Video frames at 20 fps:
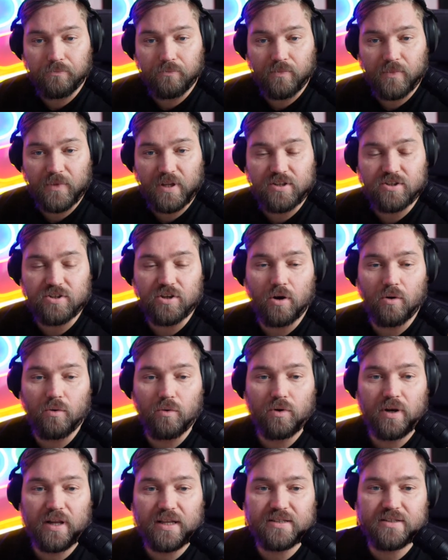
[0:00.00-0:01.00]

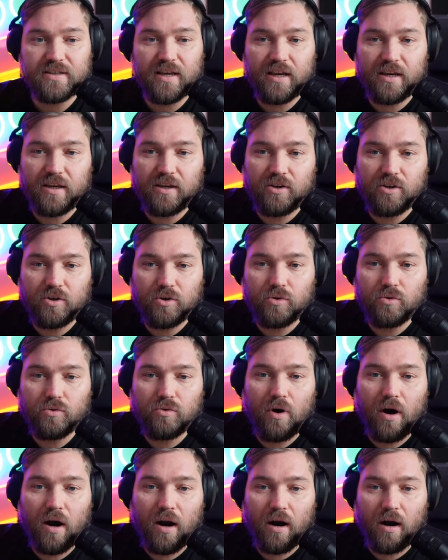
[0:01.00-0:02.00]
So let's say you
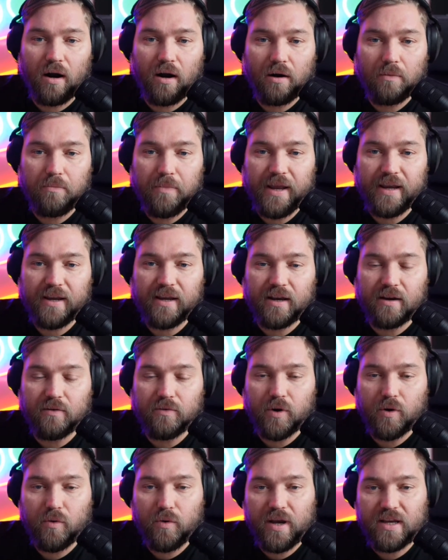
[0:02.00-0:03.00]
are making a
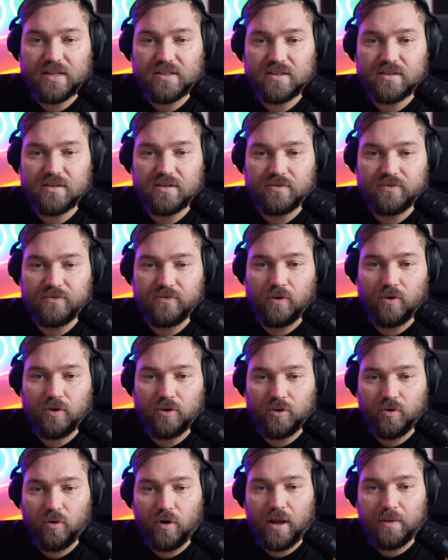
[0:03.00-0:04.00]
request for
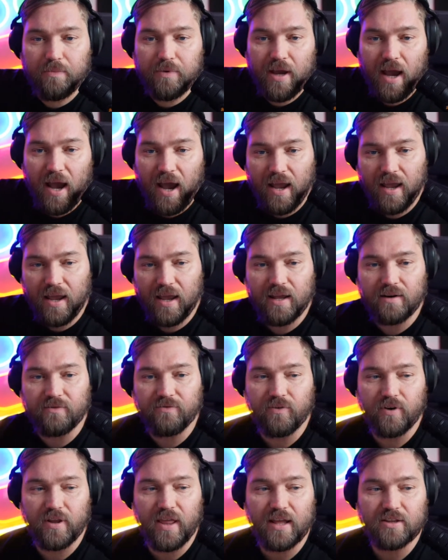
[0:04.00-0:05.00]
your API, and
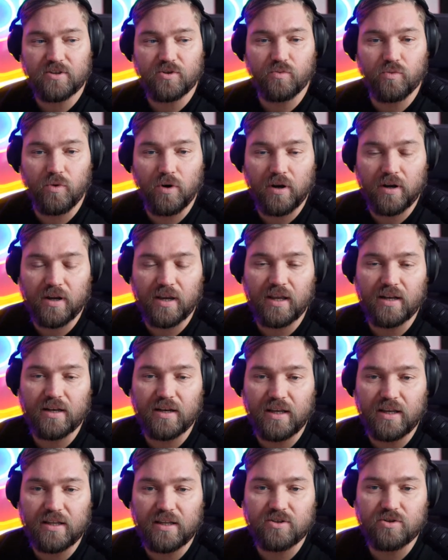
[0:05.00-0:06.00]
for that to work, it
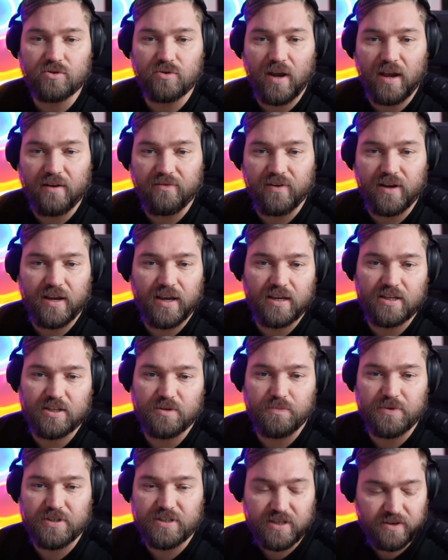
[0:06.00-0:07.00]
needs to have a
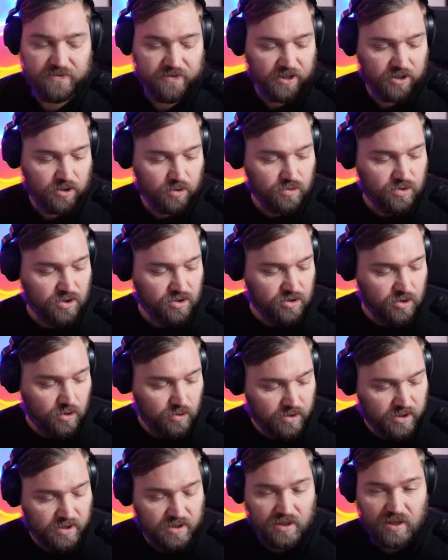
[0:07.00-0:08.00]
specific user
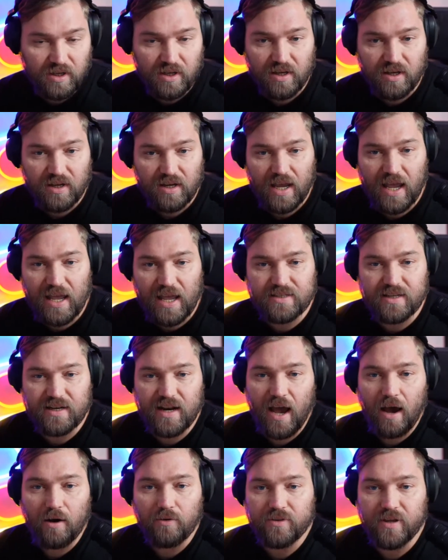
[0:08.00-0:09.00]
token as an
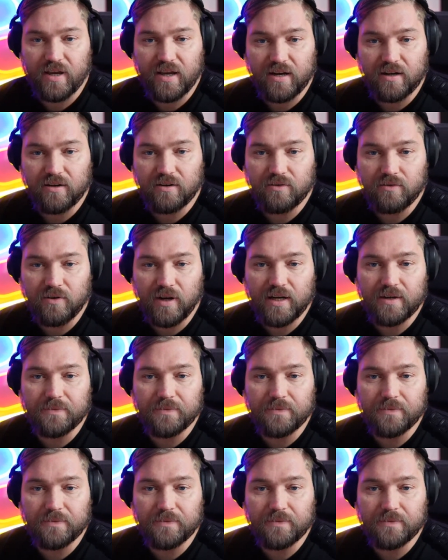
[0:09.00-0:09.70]
auth header, right?